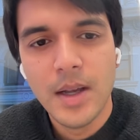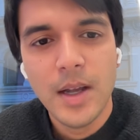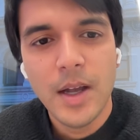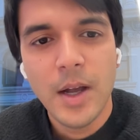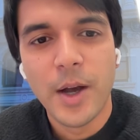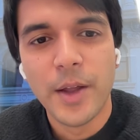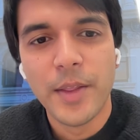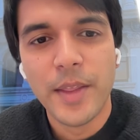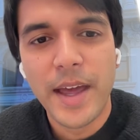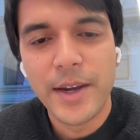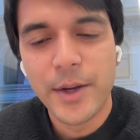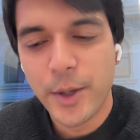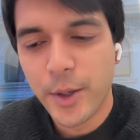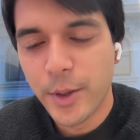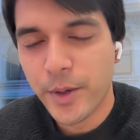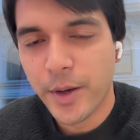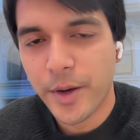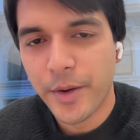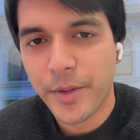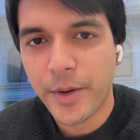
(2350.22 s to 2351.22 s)
On that note,
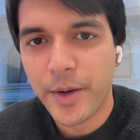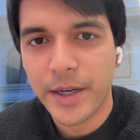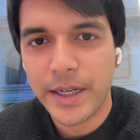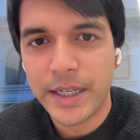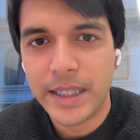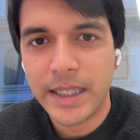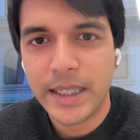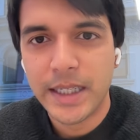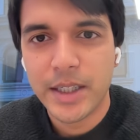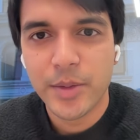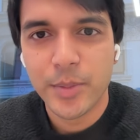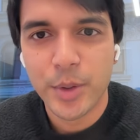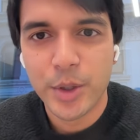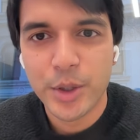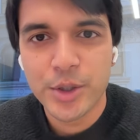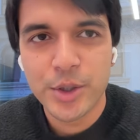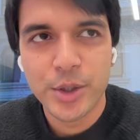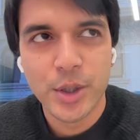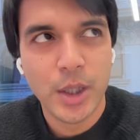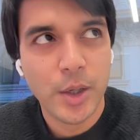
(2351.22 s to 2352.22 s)
are there any
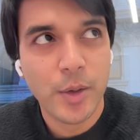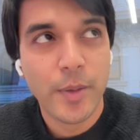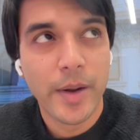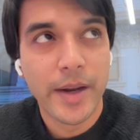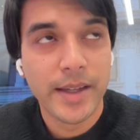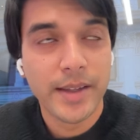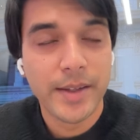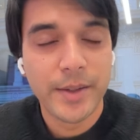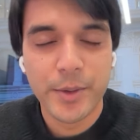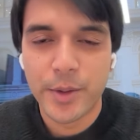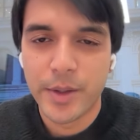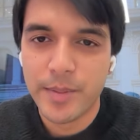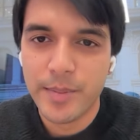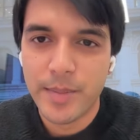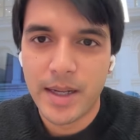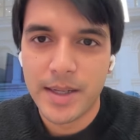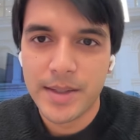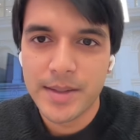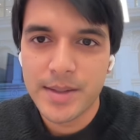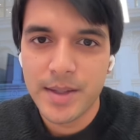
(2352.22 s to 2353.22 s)
commercial or regulatory
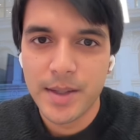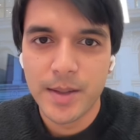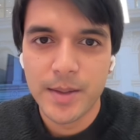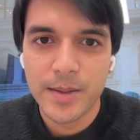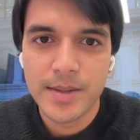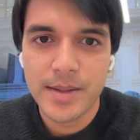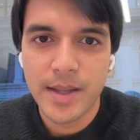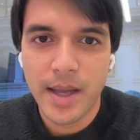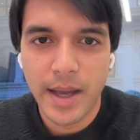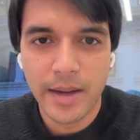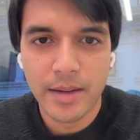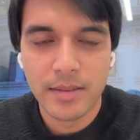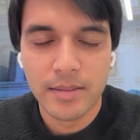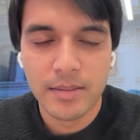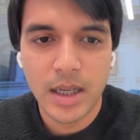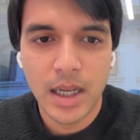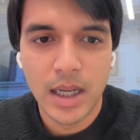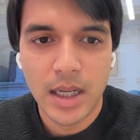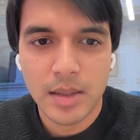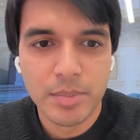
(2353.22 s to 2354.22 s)
milestones that
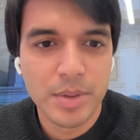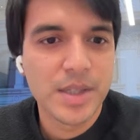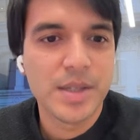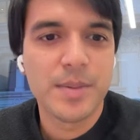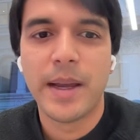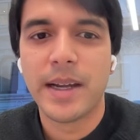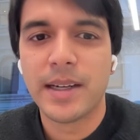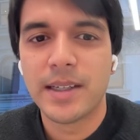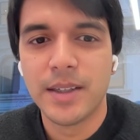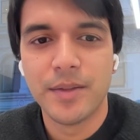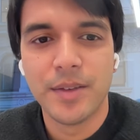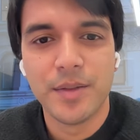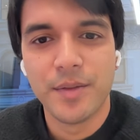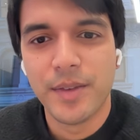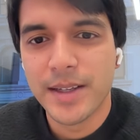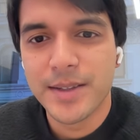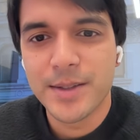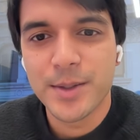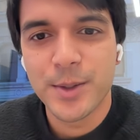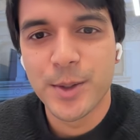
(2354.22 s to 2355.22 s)
uh, prospective
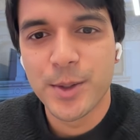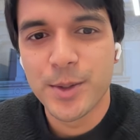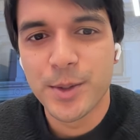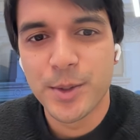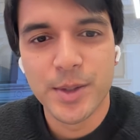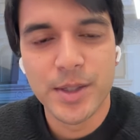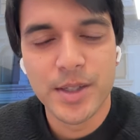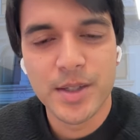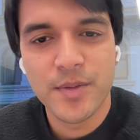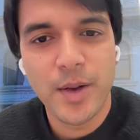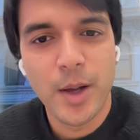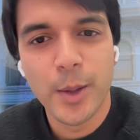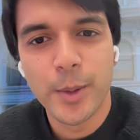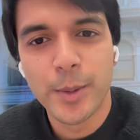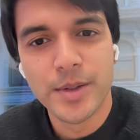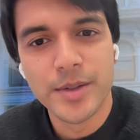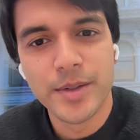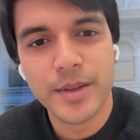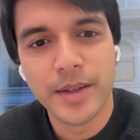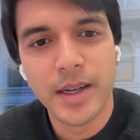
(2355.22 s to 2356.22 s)
investors or just followers
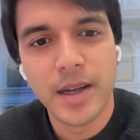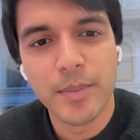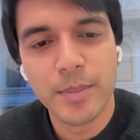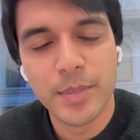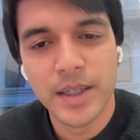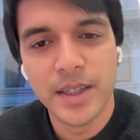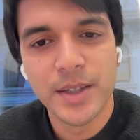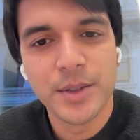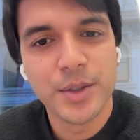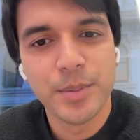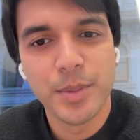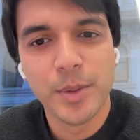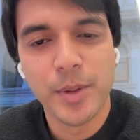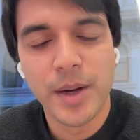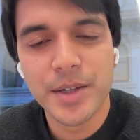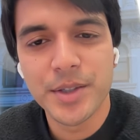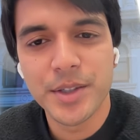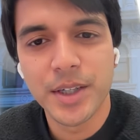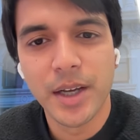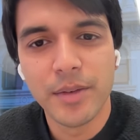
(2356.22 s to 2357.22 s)
of the company should be
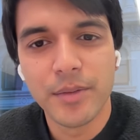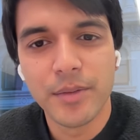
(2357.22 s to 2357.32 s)
watching out